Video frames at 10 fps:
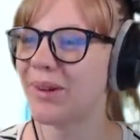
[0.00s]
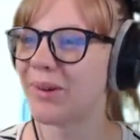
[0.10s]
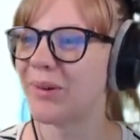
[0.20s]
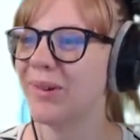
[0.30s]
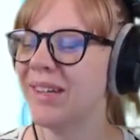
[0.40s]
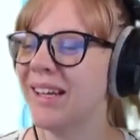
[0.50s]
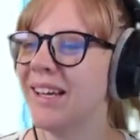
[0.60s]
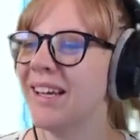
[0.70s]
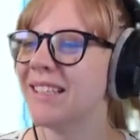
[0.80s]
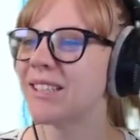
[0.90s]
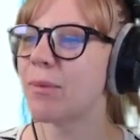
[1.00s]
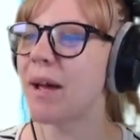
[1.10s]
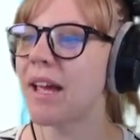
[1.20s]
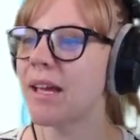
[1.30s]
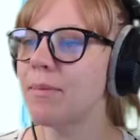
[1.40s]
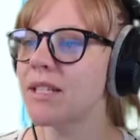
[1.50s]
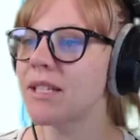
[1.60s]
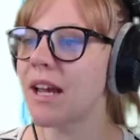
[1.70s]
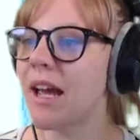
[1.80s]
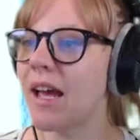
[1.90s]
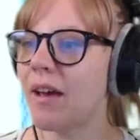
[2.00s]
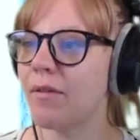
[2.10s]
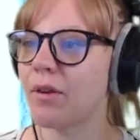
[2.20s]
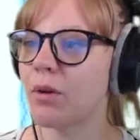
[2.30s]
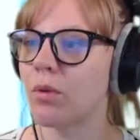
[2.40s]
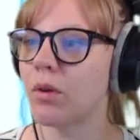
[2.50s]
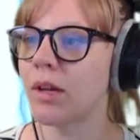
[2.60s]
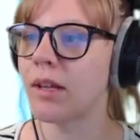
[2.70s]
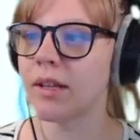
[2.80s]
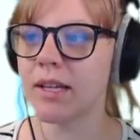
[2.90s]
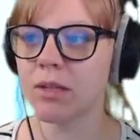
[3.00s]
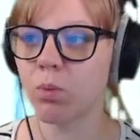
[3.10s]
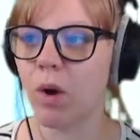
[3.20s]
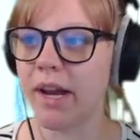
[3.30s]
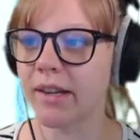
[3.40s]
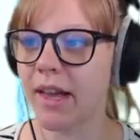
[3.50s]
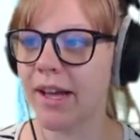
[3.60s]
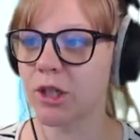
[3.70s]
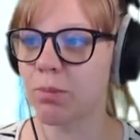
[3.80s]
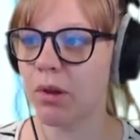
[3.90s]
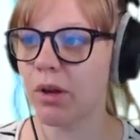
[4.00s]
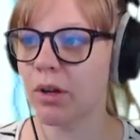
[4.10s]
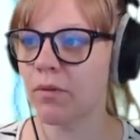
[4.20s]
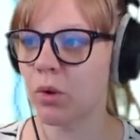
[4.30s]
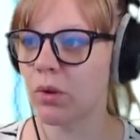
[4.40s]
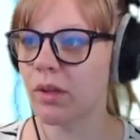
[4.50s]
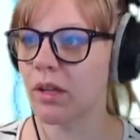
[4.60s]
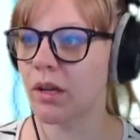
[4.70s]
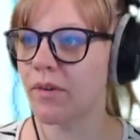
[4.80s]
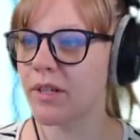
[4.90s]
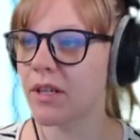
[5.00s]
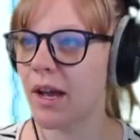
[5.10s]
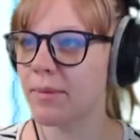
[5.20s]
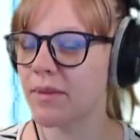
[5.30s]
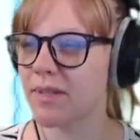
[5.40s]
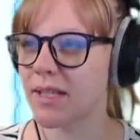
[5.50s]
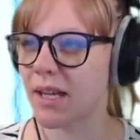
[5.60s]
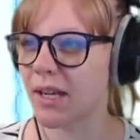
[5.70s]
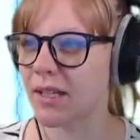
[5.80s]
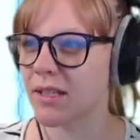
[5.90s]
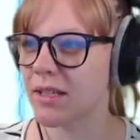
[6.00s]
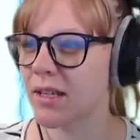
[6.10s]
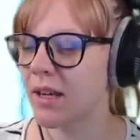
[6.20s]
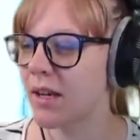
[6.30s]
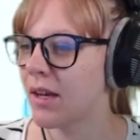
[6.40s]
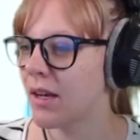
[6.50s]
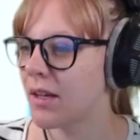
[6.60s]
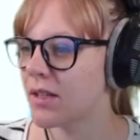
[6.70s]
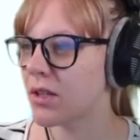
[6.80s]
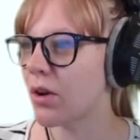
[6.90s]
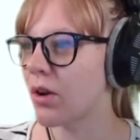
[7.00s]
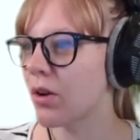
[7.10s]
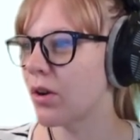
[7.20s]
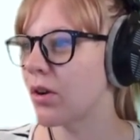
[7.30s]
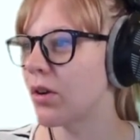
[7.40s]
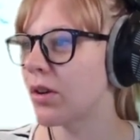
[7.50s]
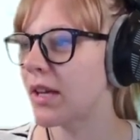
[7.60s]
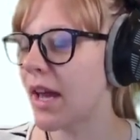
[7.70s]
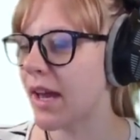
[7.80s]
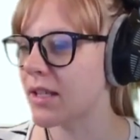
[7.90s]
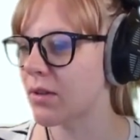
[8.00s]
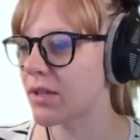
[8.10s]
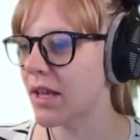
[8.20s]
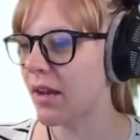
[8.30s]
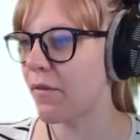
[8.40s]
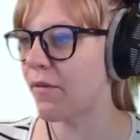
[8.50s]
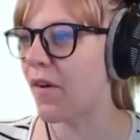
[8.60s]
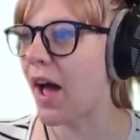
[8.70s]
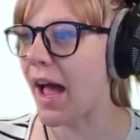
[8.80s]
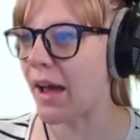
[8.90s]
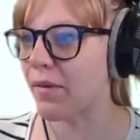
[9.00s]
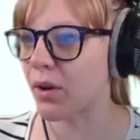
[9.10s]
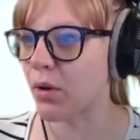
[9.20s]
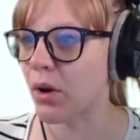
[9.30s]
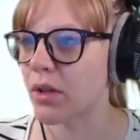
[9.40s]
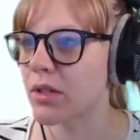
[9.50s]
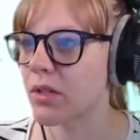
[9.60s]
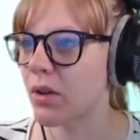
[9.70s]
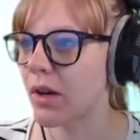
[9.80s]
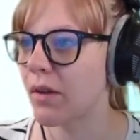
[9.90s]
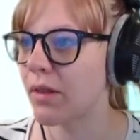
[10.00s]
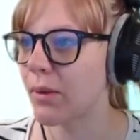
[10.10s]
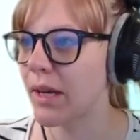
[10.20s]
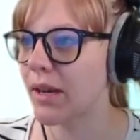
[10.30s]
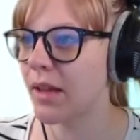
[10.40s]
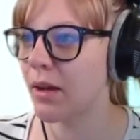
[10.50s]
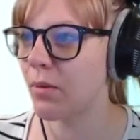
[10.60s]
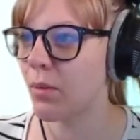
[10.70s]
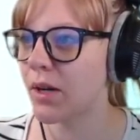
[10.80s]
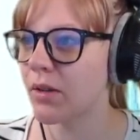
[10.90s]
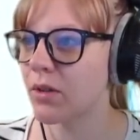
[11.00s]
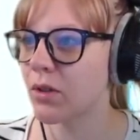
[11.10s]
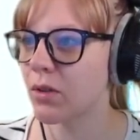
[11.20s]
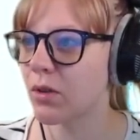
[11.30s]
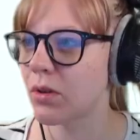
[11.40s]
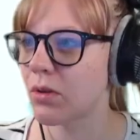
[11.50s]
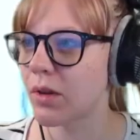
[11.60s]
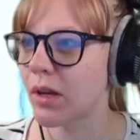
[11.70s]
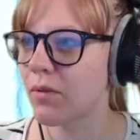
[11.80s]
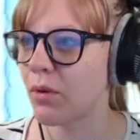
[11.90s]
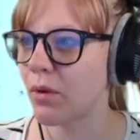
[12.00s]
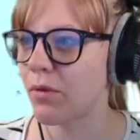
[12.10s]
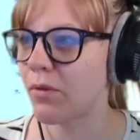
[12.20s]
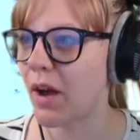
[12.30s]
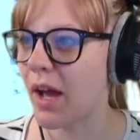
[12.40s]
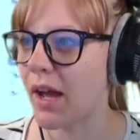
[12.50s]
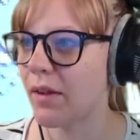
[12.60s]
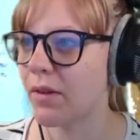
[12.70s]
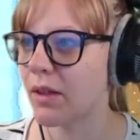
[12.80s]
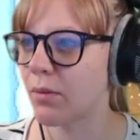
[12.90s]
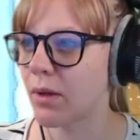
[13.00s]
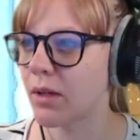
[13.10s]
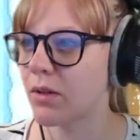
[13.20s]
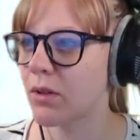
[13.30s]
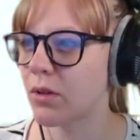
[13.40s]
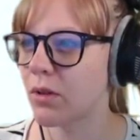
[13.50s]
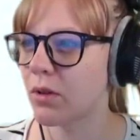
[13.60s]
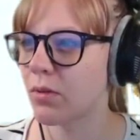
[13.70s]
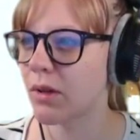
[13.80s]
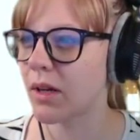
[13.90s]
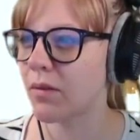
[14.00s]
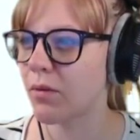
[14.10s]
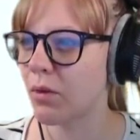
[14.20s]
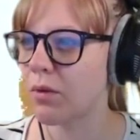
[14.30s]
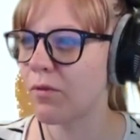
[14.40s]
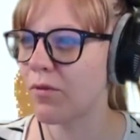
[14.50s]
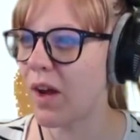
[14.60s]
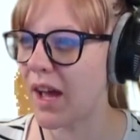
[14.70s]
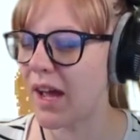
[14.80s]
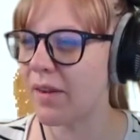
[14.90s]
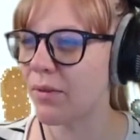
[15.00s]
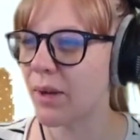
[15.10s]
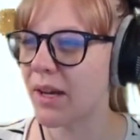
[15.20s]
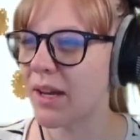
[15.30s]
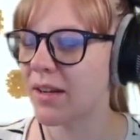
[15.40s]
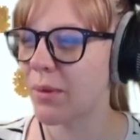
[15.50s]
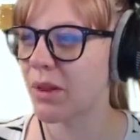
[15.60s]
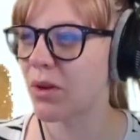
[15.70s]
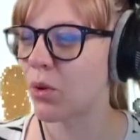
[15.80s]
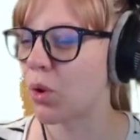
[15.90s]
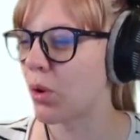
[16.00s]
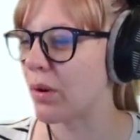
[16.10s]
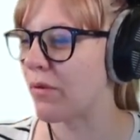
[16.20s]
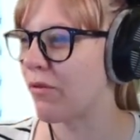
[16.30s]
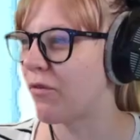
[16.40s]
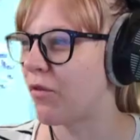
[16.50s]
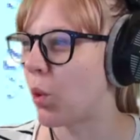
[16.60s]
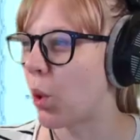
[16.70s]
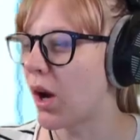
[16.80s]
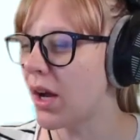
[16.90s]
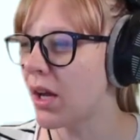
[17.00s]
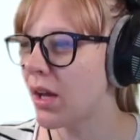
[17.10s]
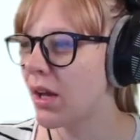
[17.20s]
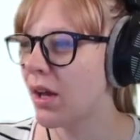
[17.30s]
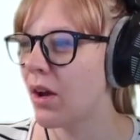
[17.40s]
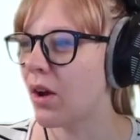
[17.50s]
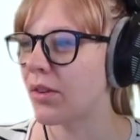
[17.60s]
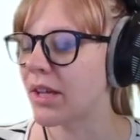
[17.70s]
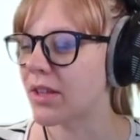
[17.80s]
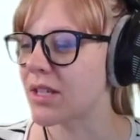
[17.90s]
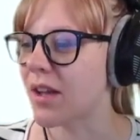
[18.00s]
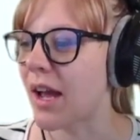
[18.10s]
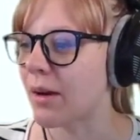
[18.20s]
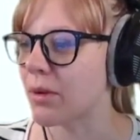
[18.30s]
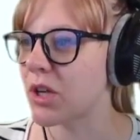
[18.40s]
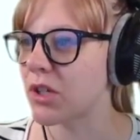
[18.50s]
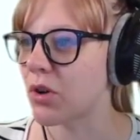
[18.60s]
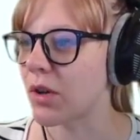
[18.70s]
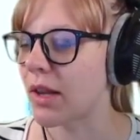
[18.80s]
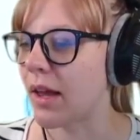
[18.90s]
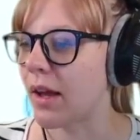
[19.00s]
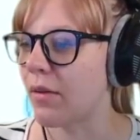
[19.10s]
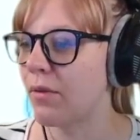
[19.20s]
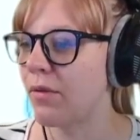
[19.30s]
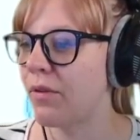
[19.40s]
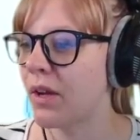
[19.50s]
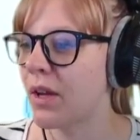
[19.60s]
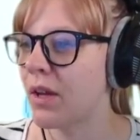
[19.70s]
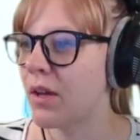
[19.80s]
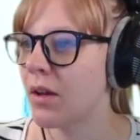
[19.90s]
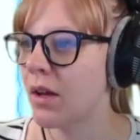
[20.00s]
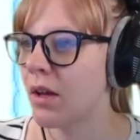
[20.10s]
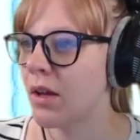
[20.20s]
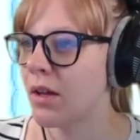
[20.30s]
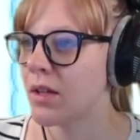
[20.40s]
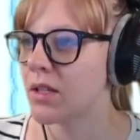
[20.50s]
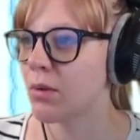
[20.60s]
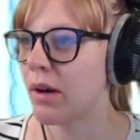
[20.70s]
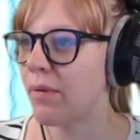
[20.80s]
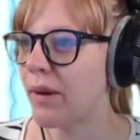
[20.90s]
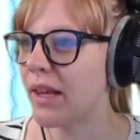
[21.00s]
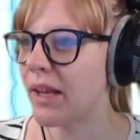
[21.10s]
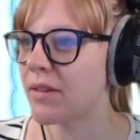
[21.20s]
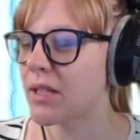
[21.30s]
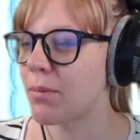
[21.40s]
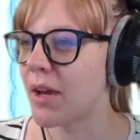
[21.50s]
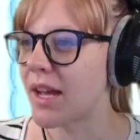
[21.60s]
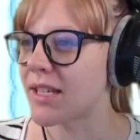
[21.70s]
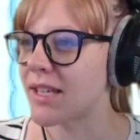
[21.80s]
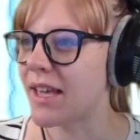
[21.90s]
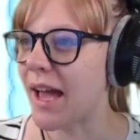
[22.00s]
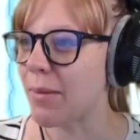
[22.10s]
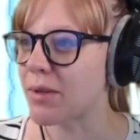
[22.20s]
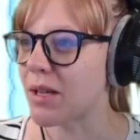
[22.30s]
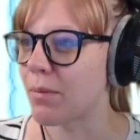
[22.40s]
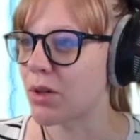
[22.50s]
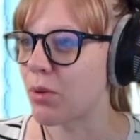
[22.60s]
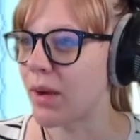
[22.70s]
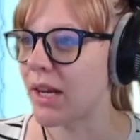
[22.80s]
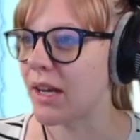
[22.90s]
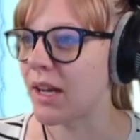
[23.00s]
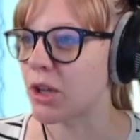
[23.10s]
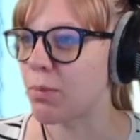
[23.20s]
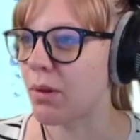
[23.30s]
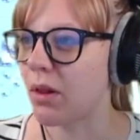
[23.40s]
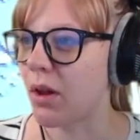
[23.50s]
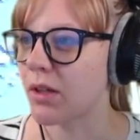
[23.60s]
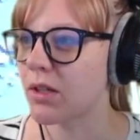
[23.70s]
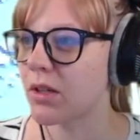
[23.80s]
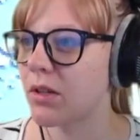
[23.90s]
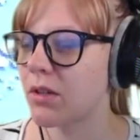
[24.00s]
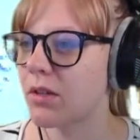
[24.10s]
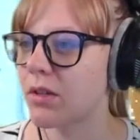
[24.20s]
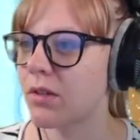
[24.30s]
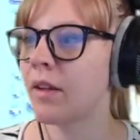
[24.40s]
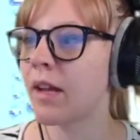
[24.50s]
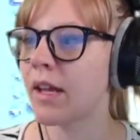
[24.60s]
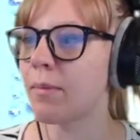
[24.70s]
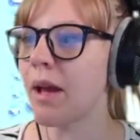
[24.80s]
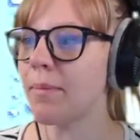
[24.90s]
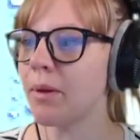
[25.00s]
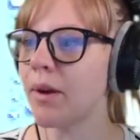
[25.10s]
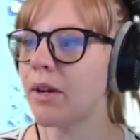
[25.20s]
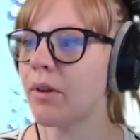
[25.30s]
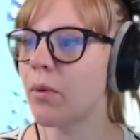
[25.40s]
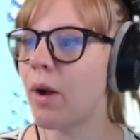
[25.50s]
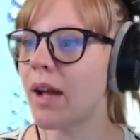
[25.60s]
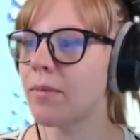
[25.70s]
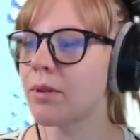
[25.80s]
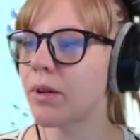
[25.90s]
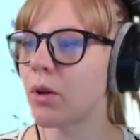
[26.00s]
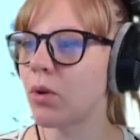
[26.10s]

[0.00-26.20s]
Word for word: cool. So my aim is to have at least one large plot of all of the different types of seeds. So yeah, so it's like five across. So if they're eating then one, two, three, four, five, and then one, two, three, four, five, we're gonna end up with an awkward four on the other side, which I don't love. So what if we leave some nice gaps in between each plot? Now you might be wondering why I'm doing